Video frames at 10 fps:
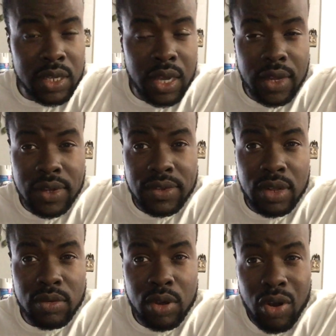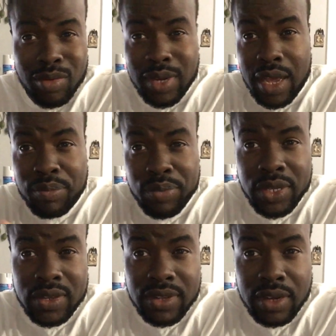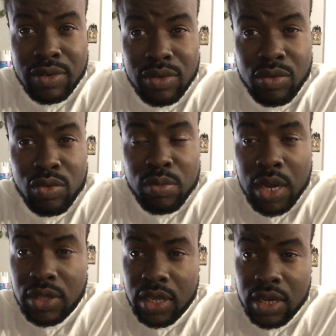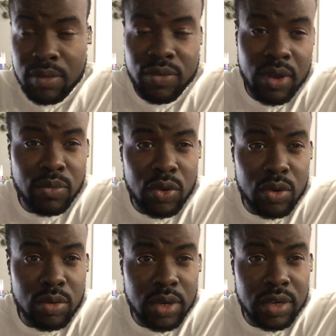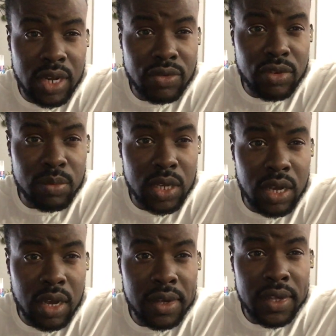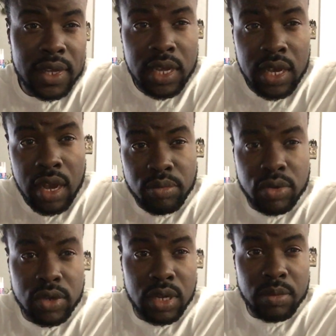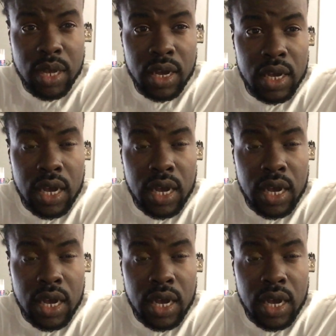You understand, we're coming in a place and the woman take them from nowhere in a Jamaica and bring them here.